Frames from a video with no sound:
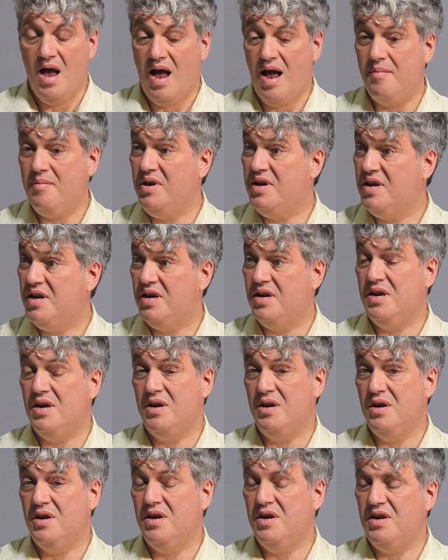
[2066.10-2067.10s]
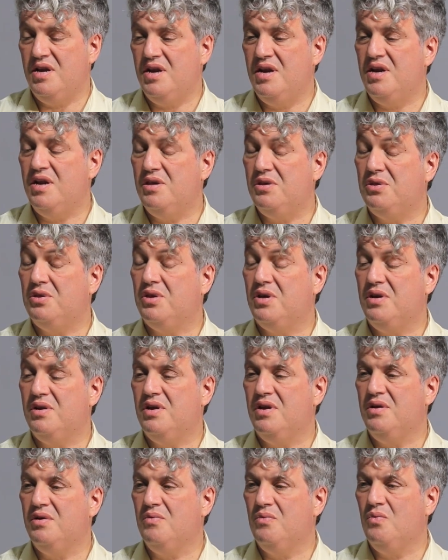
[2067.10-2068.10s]
I mean,
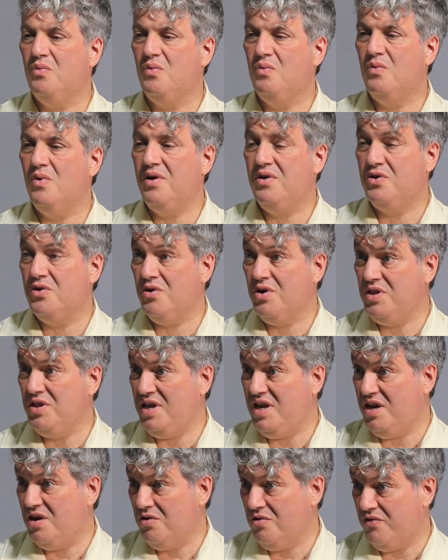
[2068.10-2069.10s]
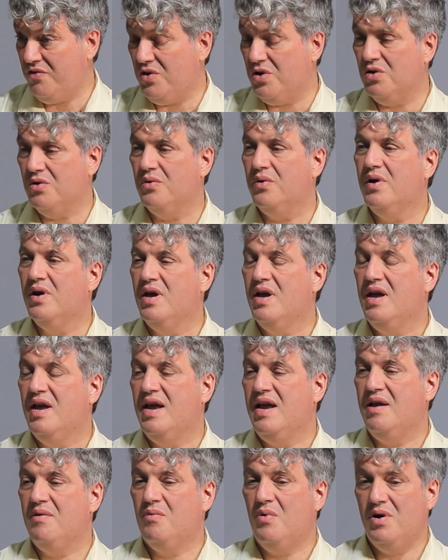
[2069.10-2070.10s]
during the interview,
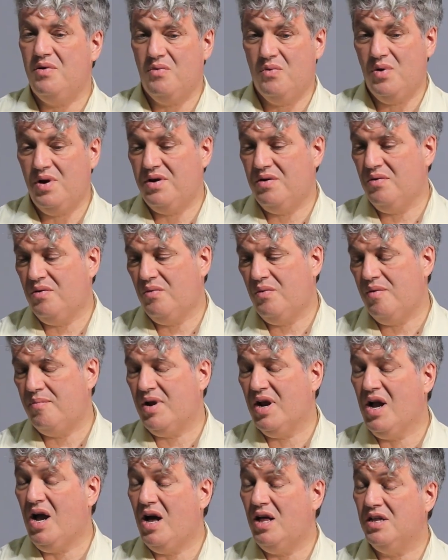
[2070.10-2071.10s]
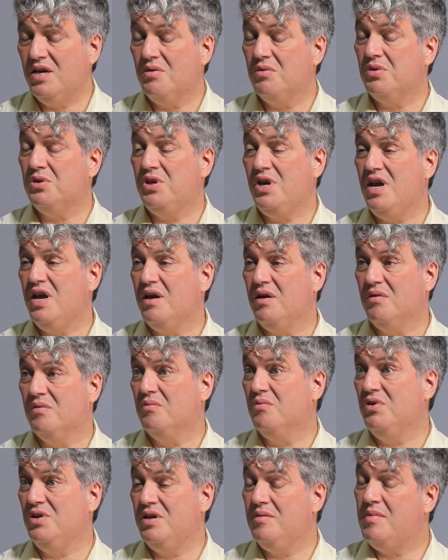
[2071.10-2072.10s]
what my colleague was saying
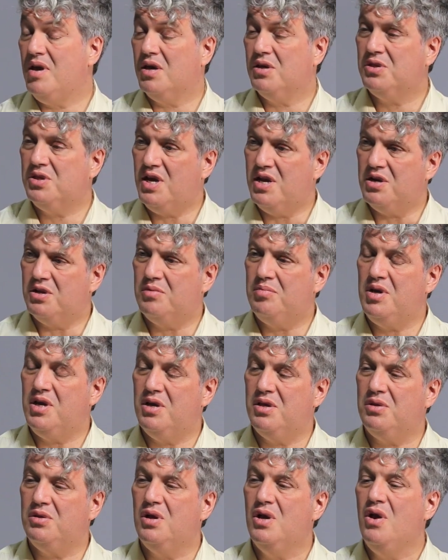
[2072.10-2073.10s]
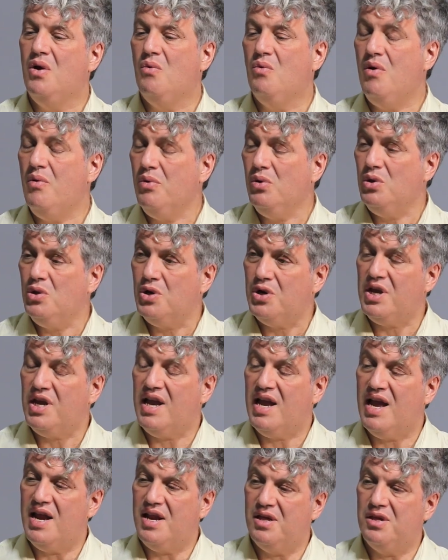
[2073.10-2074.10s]
really makes sense, because what we're
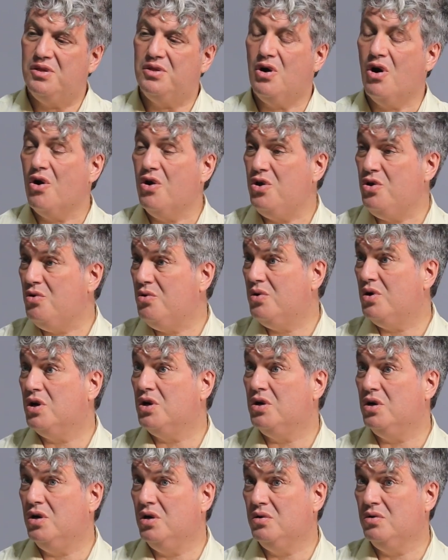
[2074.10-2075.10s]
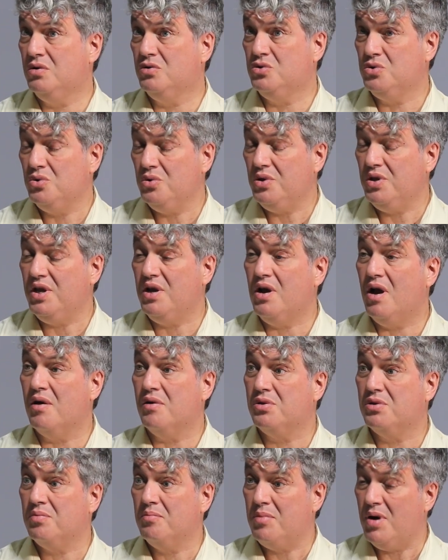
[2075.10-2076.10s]
looking at is, are you truly
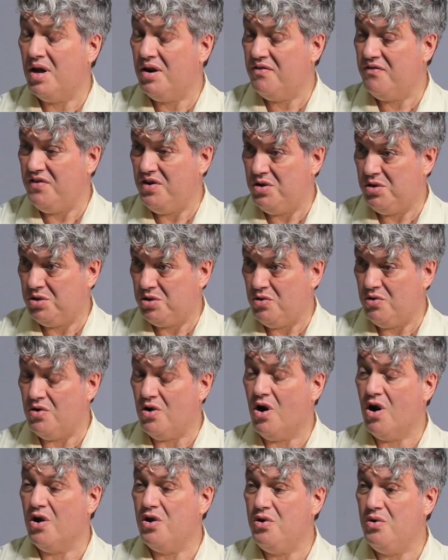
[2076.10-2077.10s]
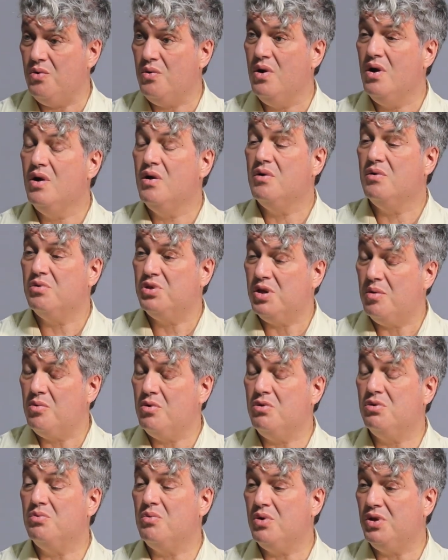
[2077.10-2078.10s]
a bona fide student? Are you
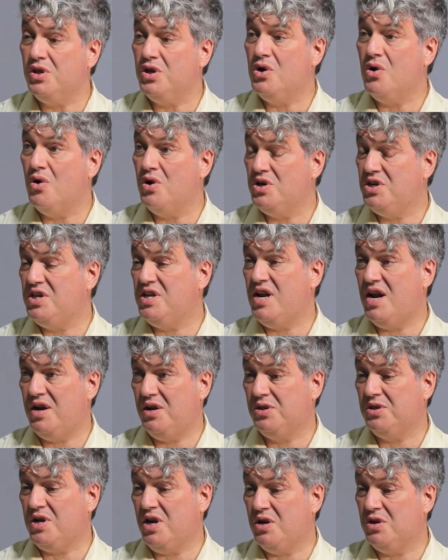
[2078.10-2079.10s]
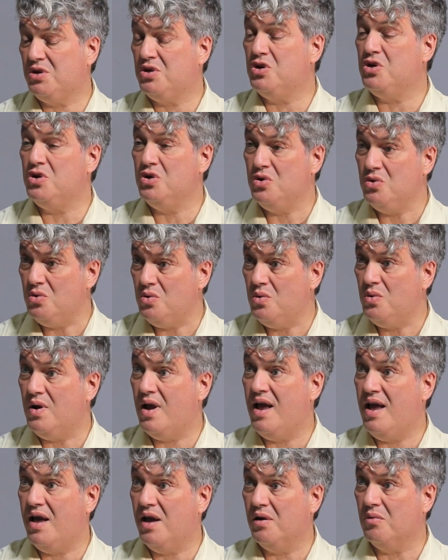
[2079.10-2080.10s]
someone who's really going to the United States to do
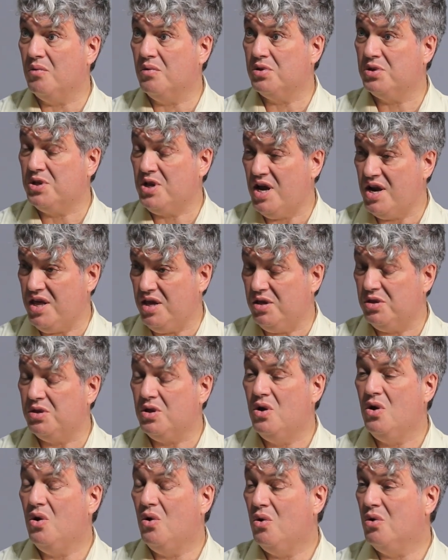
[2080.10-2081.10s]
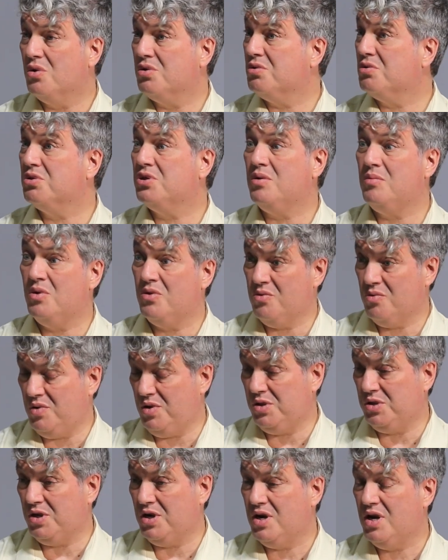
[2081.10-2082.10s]
studies, or is there some other
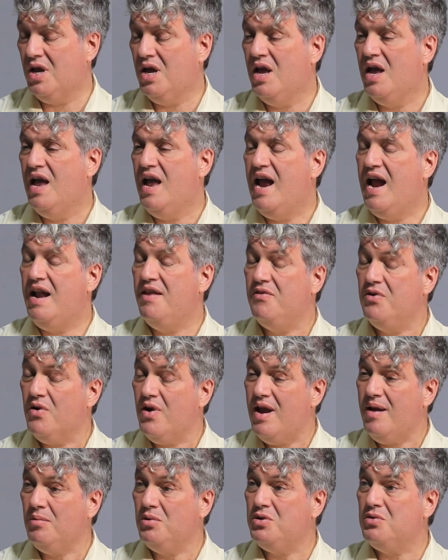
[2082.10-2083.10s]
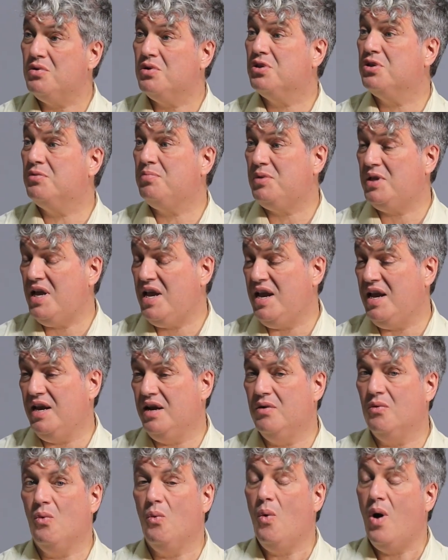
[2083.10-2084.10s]
reason? And if you're able to
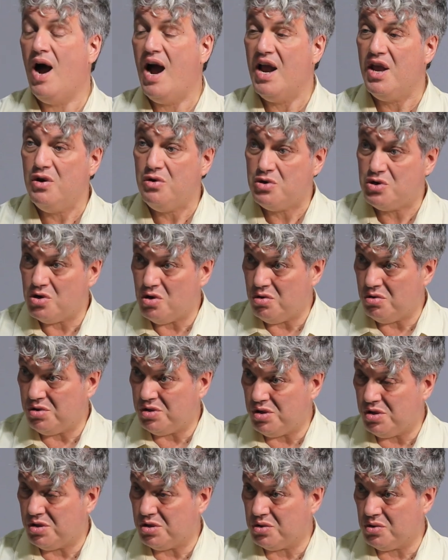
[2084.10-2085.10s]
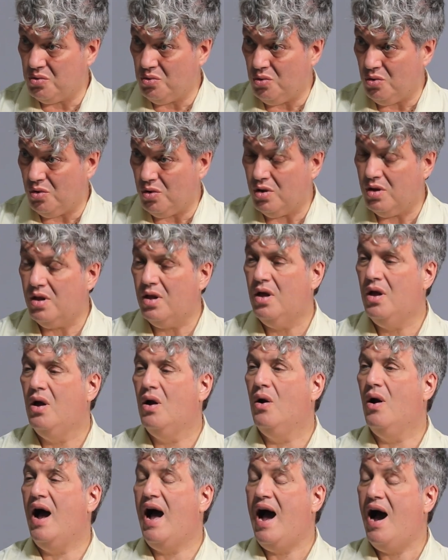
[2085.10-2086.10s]
explain why you chose this school,
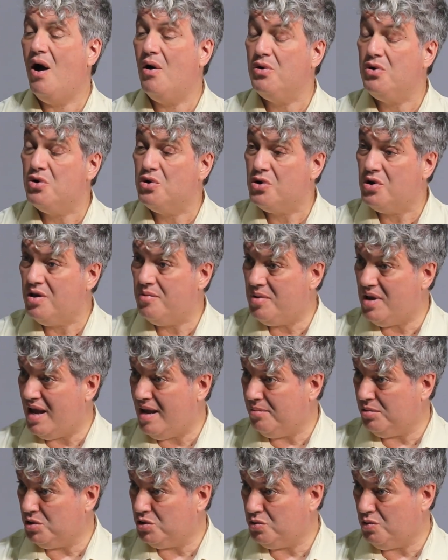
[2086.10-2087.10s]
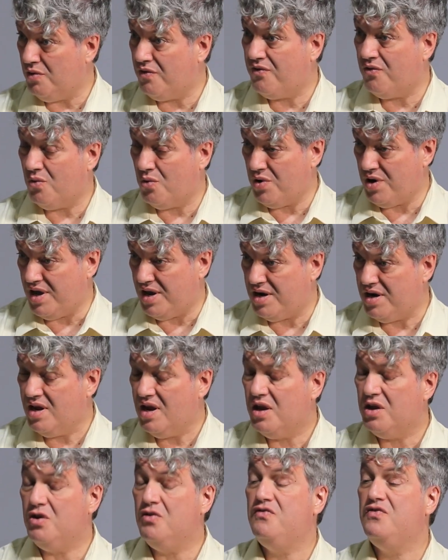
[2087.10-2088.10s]
how you're going to be able to afford it,
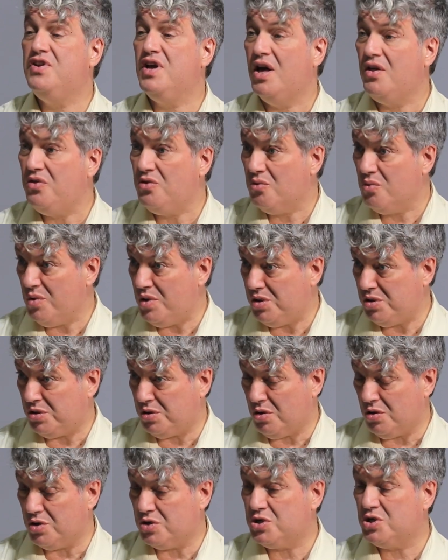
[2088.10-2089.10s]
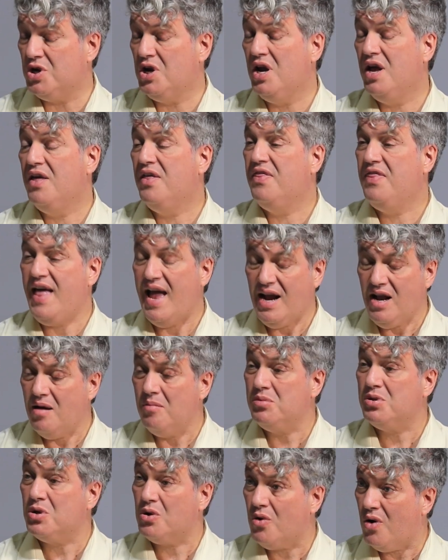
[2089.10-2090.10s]
you've done the research, that
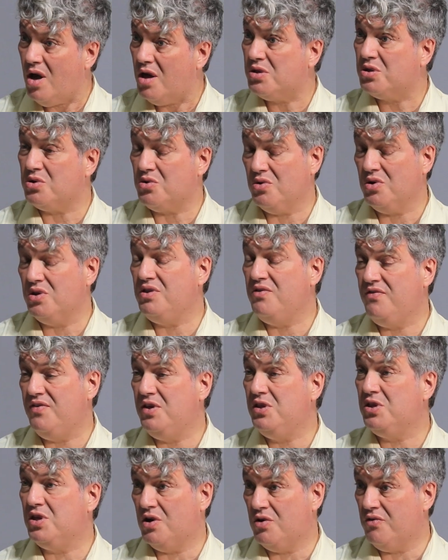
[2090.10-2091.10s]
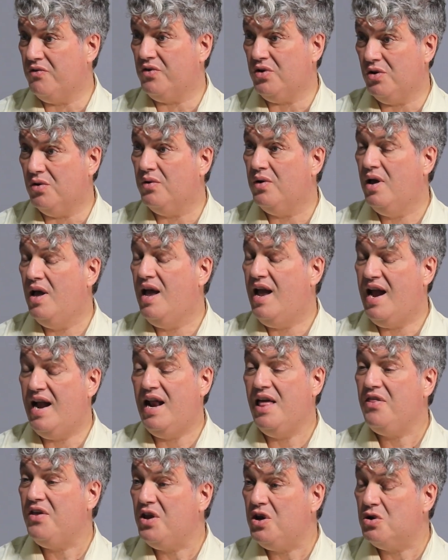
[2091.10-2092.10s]
comes across during the visa interview.
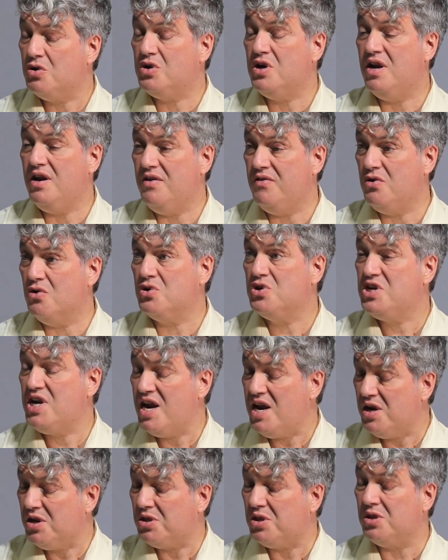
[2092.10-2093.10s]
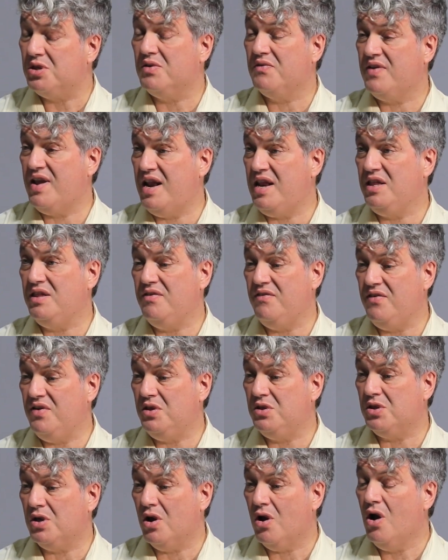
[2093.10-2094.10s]
And I think your chances of getting the
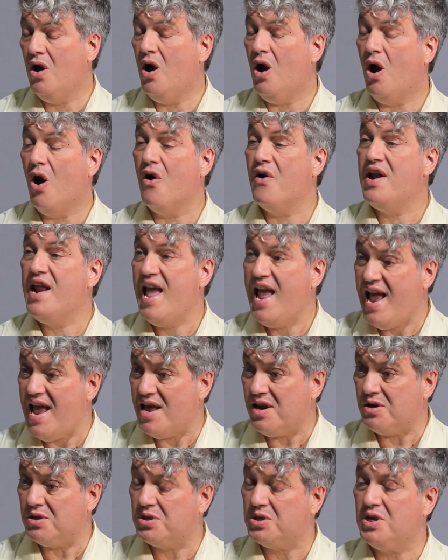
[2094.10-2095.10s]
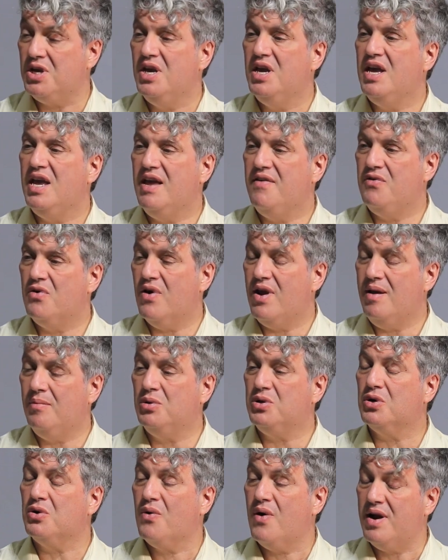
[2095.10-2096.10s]
visa are enhanced if you're
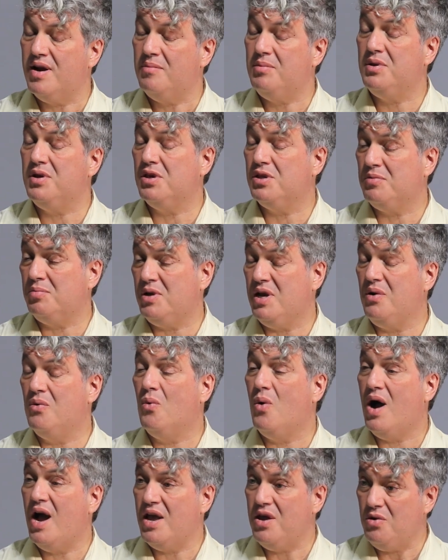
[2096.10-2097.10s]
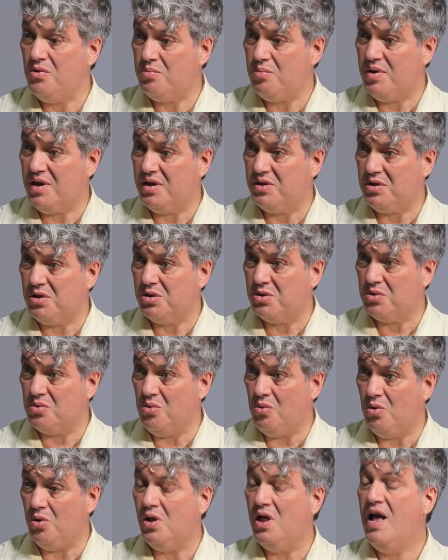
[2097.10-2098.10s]
able to credibly explain why you picked this
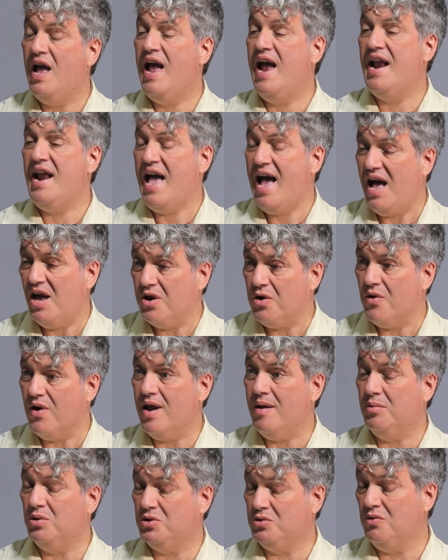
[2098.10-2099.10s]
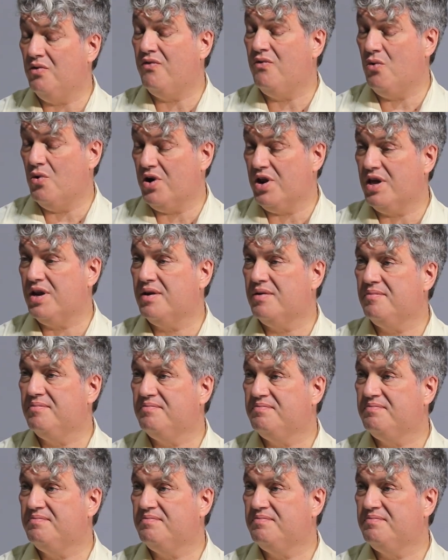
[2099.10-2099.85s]
school and how you're able to afford it.